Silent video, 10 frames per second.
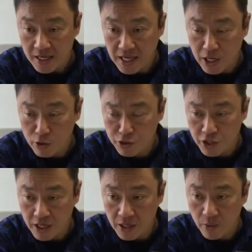
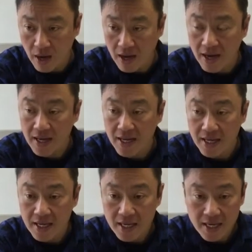Deguchi wa
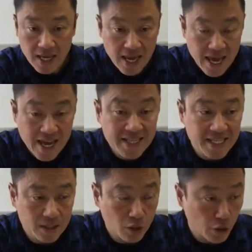
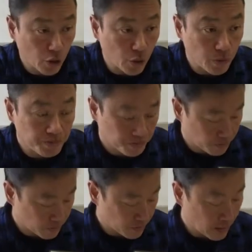exit to you.
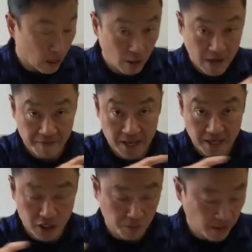I'll have
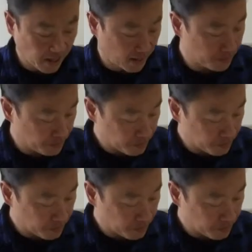that displayed.